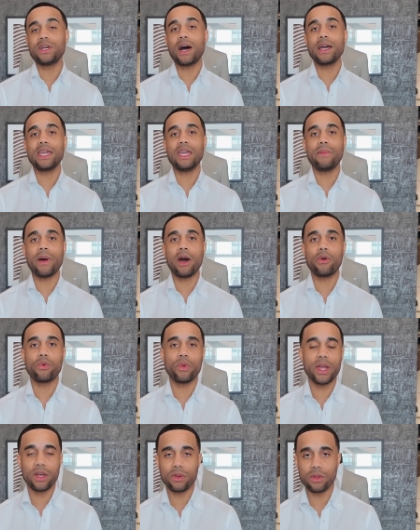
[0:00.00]
talking about
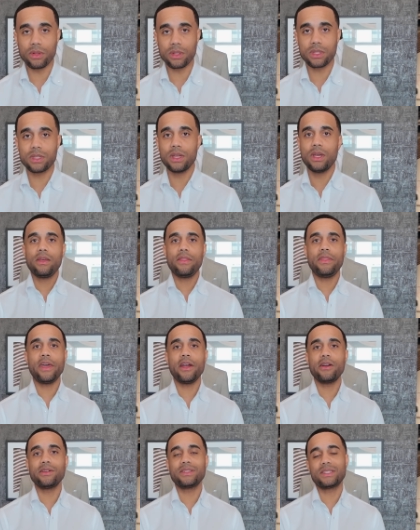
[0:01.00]
wrinkles,
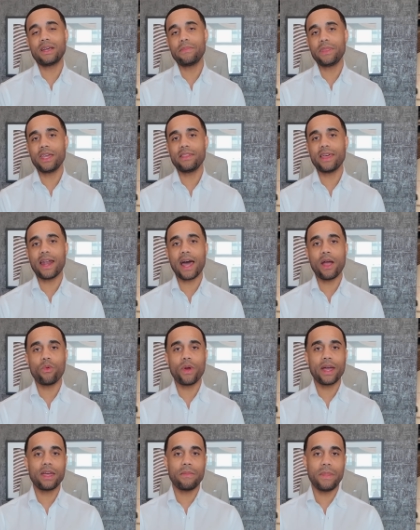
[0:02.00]
there's something that I
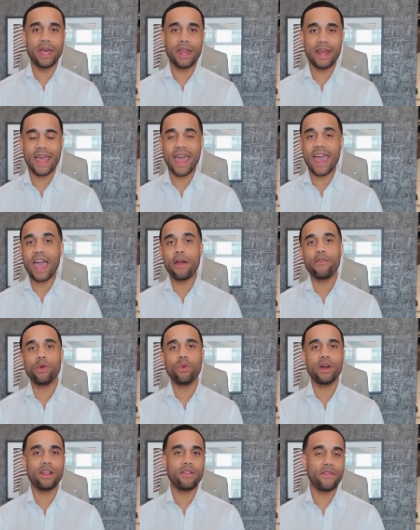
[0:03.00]
recommend
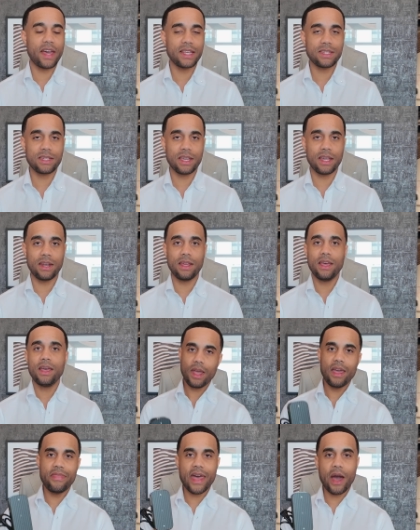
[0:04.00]
everyone invest in,
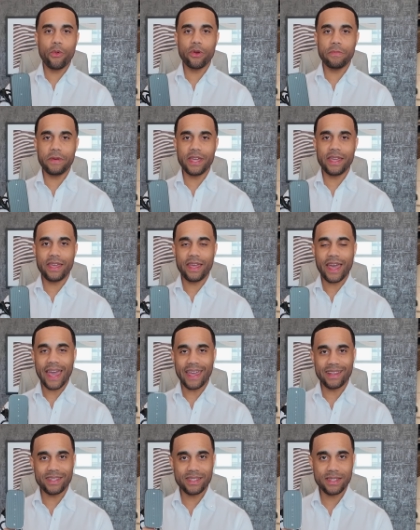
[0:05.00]
and that would be
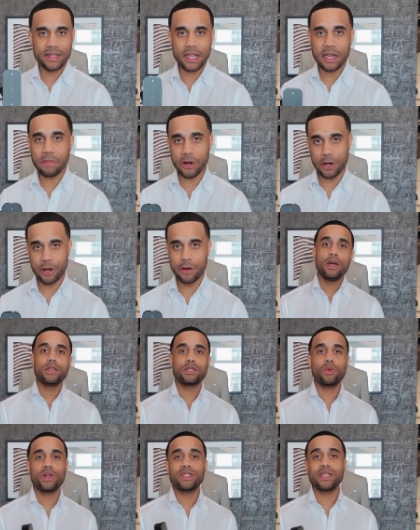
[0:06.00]
a steamer.
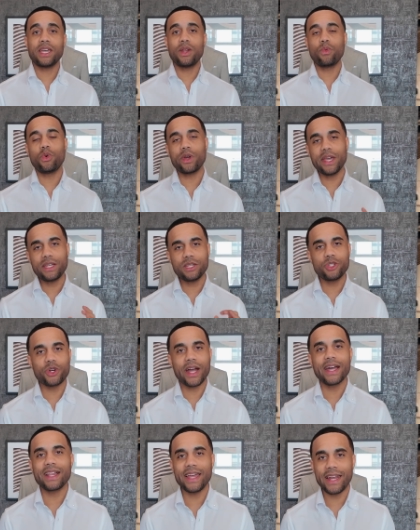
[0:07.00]
So once again, we'll get to
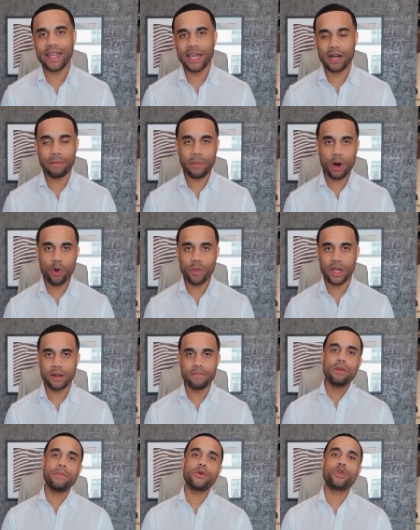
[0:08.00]
dry cleaning in a moment,
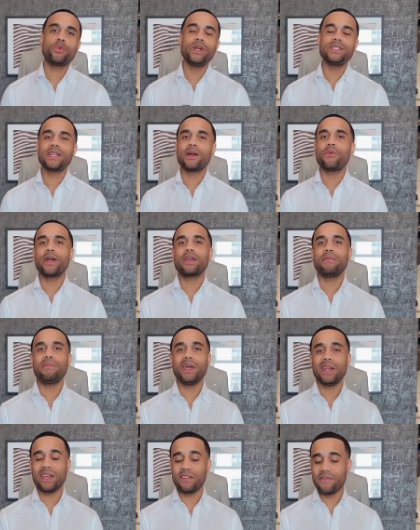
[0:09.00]
but the reason I
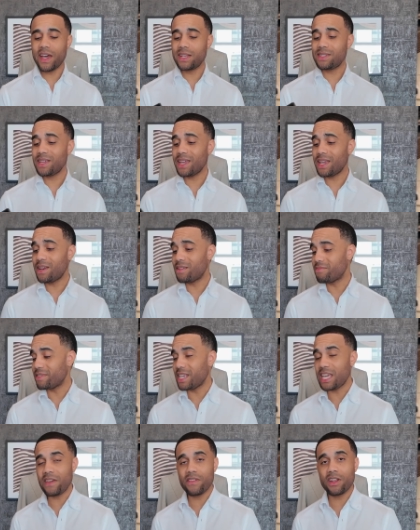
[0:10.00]
recommend investing in
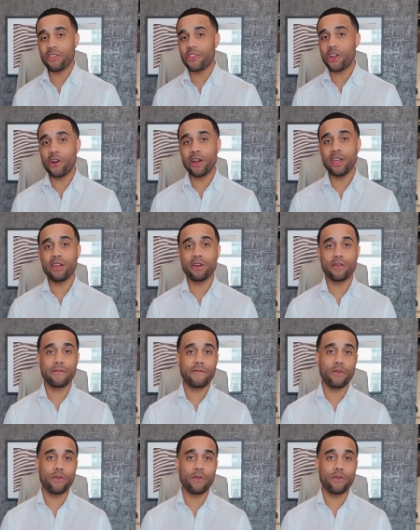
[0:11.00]
even a $30 or